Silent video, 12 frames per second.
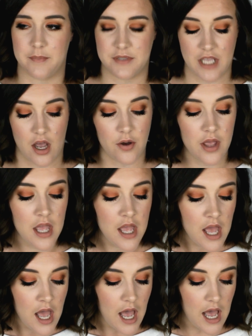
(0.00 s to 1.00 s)
So,
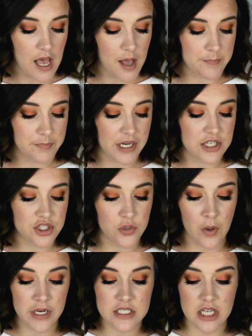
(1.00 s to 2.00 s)
but I do
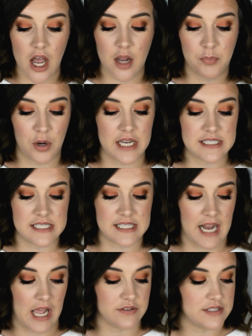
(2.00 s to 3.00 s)
want to talk prices and
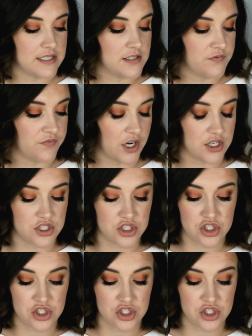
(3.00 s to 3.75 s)
ounces first.